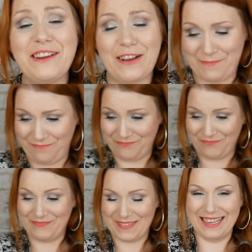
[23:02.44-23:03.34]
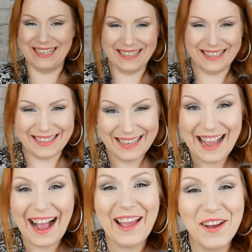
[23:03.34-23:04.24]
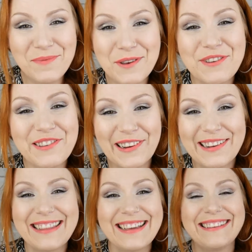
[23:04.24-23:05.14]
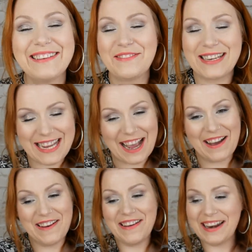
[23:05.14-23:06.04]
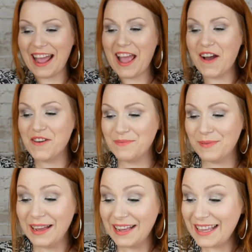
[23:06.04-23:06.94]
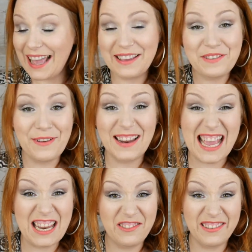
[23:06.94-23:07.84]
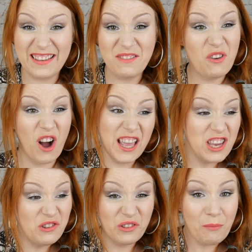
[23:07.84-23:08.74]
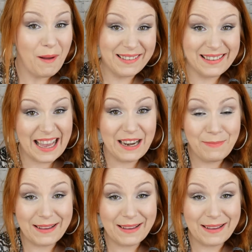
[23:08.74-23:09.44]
anyway, I hope you enjoyed this video, and I hope, yeah, you found it interesting what I use on my skin.